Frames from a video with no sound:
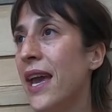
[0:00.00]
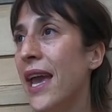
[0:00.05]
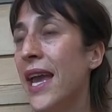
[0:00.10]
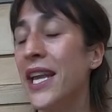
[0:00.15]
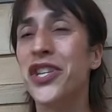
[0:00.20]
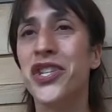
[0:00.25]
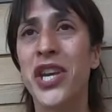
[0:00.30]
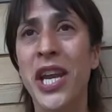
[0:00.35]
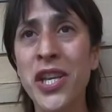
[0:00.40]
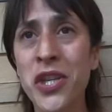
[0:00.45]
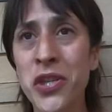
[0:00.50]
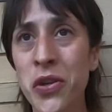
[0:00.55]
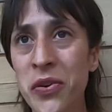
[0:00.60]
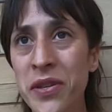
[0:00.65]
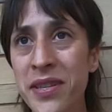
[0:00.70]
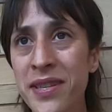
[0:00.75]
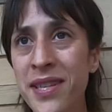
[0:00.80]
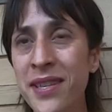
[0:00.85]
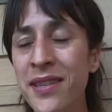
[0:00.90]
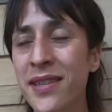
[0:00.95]
It changed our
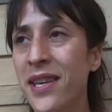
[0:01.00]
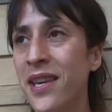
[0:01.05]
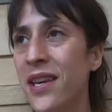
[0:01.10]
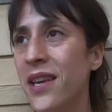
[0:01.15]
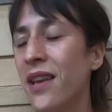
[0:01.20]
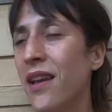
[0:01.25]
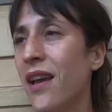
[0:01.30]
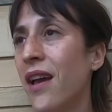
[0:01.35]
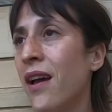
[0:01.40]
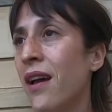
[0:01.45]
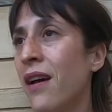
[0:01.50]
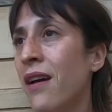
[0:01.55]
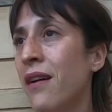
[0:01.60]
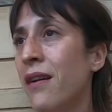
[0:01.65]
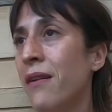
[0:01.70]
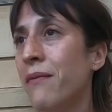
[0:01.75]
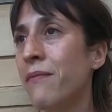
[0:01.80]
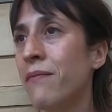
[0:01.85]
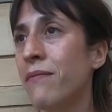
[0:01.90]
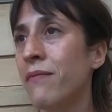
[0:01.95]
city.
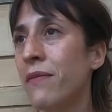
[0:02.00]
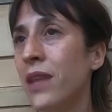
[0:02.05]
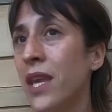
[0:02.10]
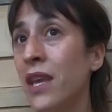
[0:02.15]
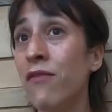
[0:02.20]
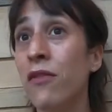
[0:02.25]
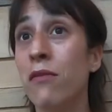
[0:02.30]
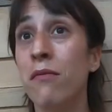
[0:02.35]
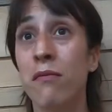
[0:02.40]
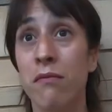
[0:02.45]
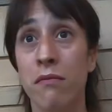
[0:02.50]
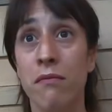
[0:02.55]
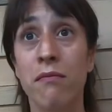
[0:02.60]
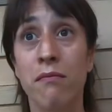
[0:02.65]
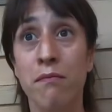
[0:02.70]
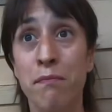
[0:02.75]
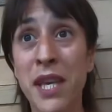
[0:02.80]
Even